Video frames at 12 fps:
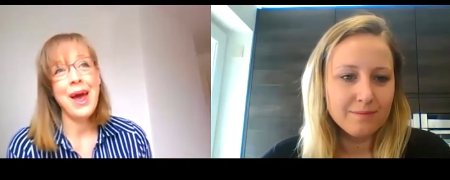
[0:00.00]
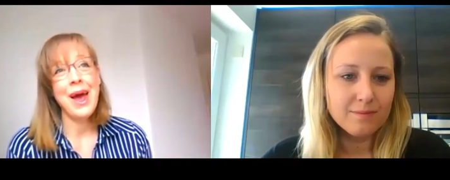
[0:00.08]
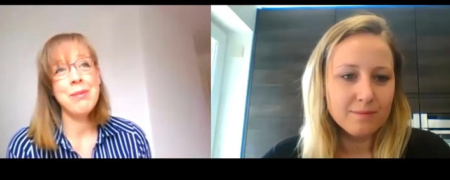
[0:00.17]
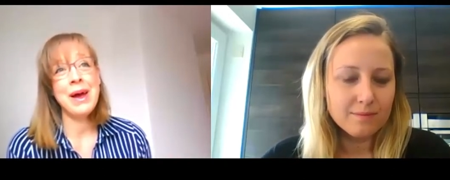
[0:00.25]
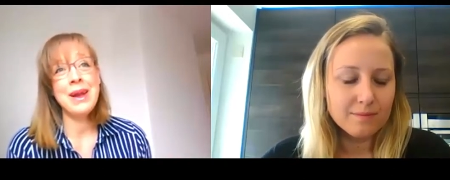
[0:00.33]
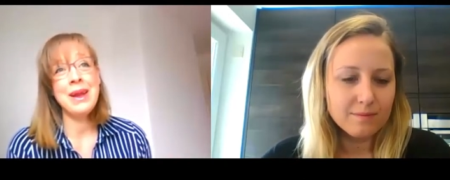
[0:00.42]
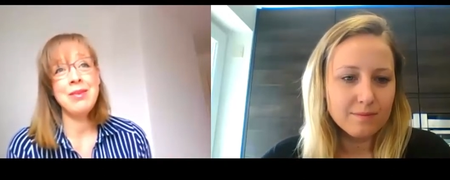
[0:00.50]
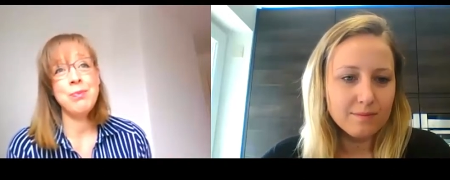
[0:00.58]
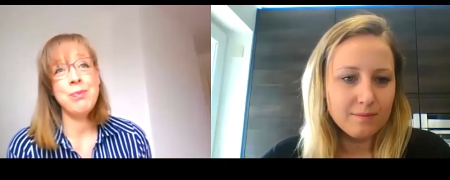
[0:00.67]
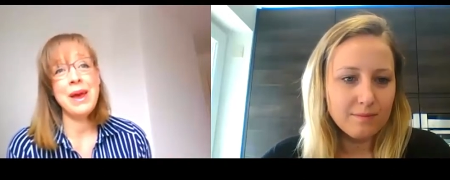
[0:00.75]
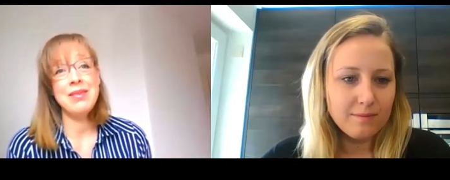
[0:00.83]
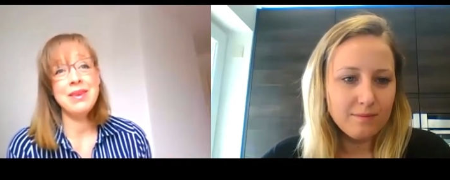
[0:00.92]
Speaker 1: Um, and it's
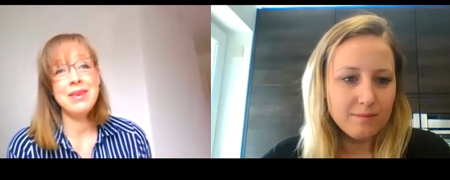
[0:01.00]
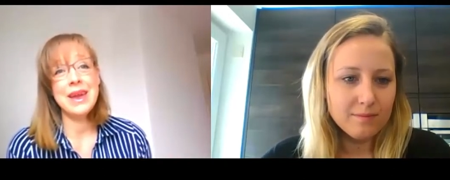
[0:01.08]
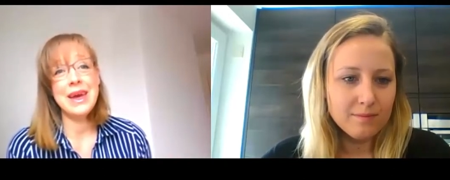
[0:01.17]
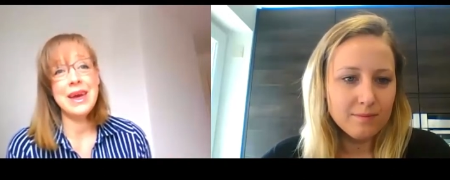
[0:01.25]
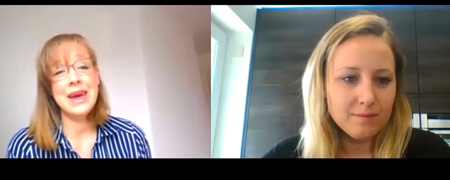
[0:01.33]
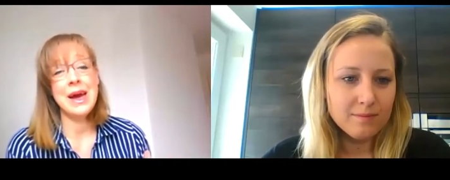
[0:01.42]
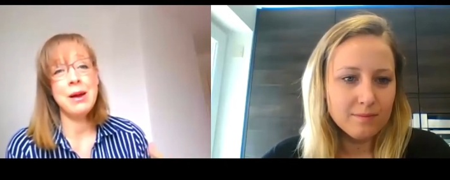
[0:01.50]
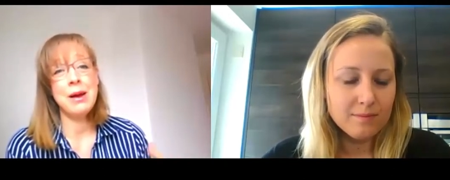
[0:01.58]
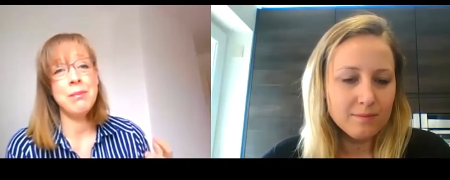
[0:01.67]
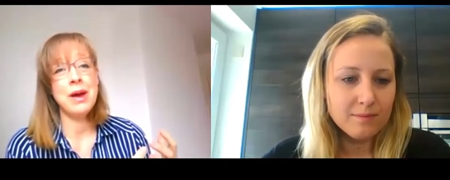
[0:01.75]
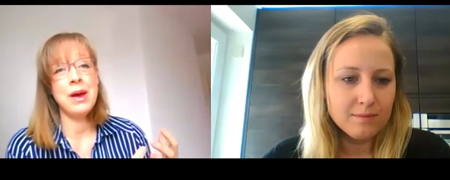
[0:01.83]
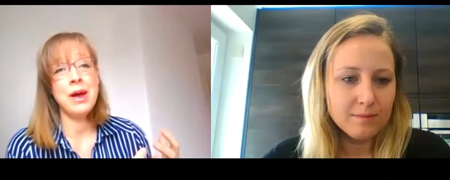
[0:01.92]
basically um,
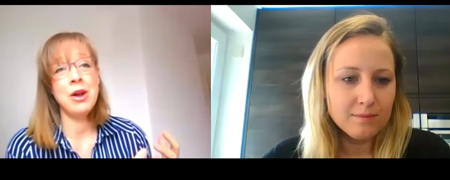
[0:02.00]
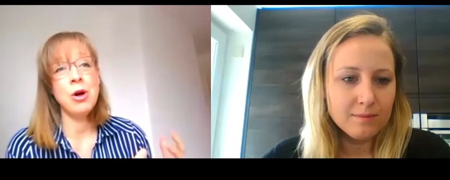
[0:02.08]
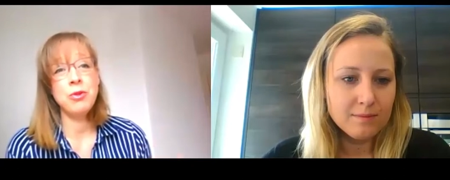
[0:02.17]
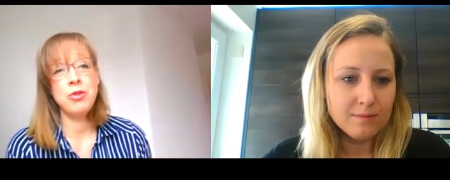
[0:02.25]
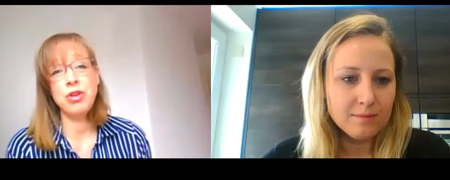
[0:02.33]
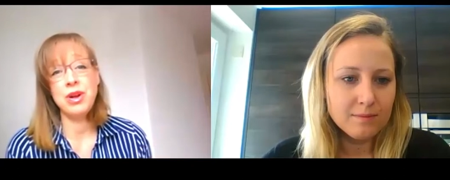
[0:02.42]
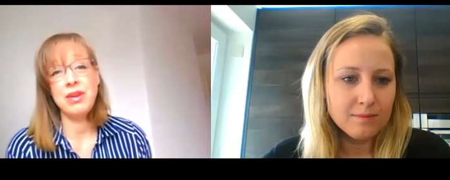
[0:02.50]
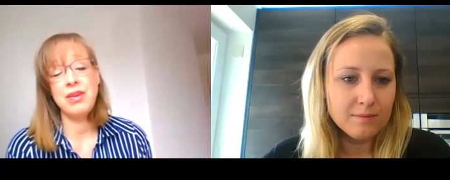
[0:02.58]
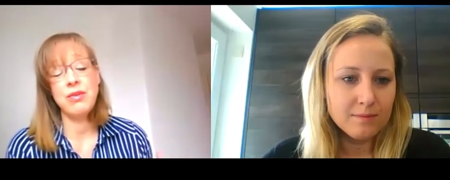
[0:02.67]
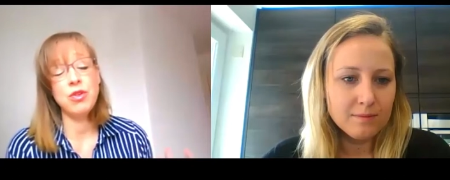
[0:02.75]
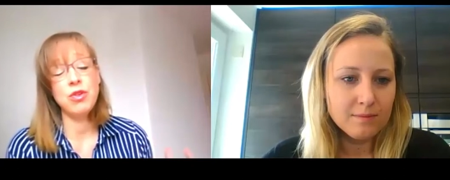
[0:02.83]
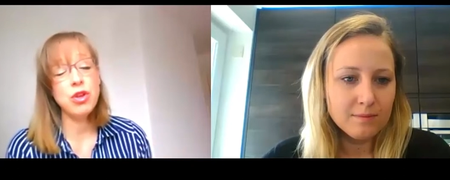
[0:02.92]
an opportunity for
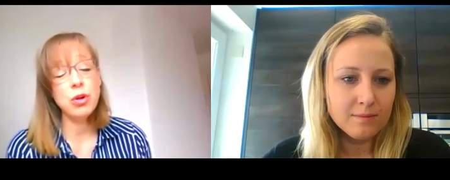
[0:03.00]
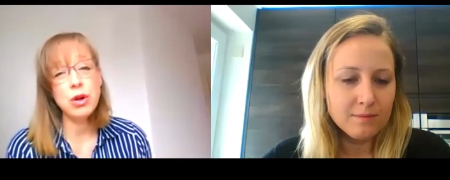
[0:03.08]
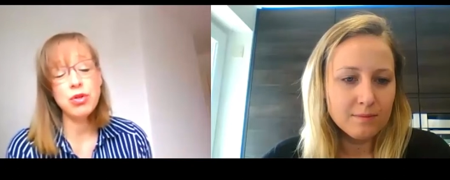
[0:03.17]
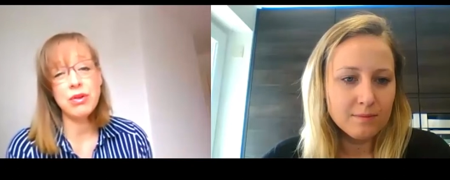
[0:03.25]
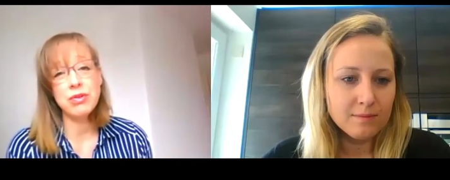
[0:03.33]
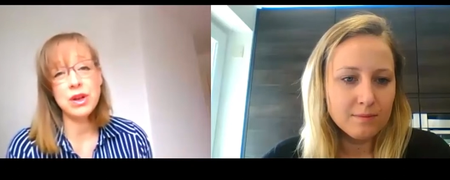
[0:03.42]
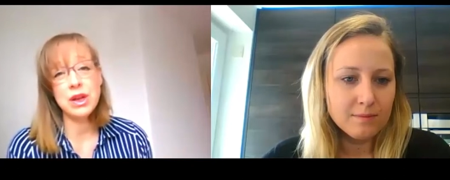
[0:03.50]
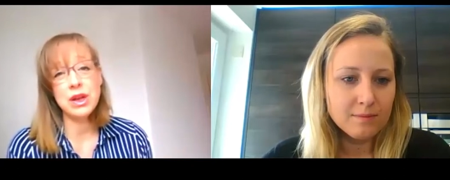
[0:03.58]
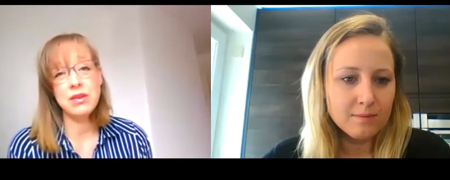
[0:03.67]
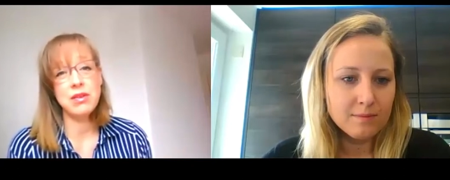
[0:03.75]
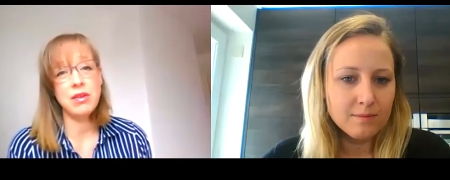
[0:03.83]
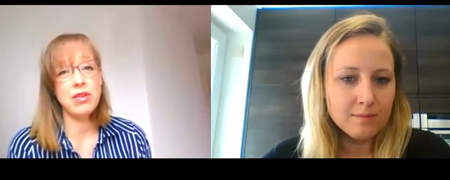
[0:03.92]
solo
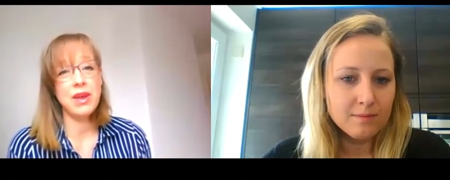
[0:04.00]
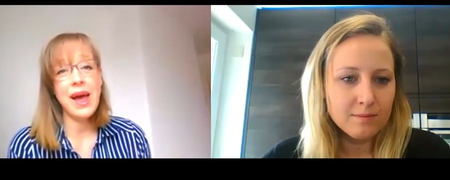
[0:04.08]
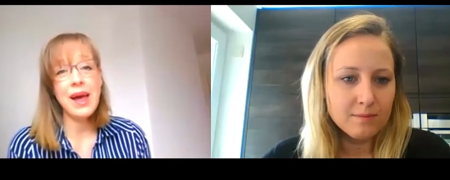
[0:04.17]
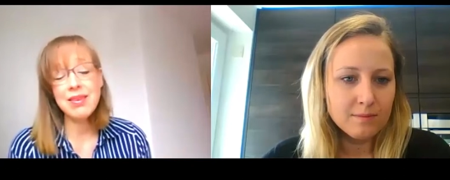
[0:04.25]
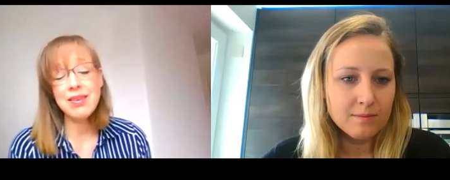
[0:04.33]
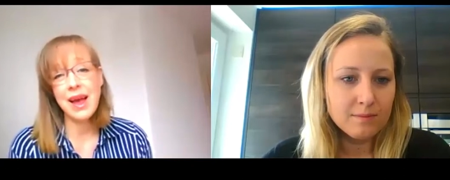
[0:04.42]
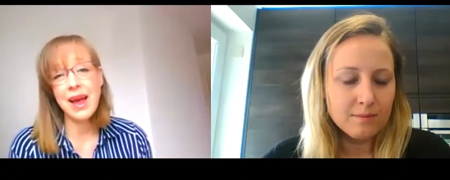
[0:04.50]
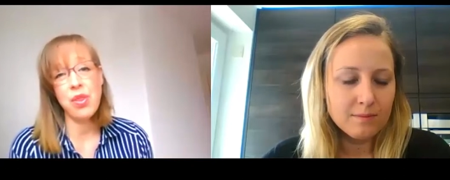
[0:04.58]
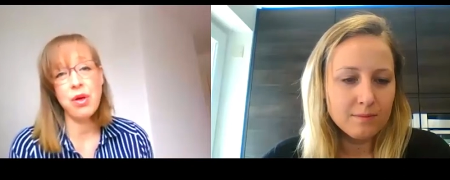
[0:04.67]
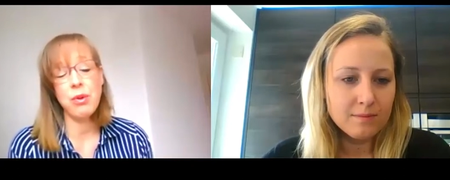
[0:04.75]
travellers to get together with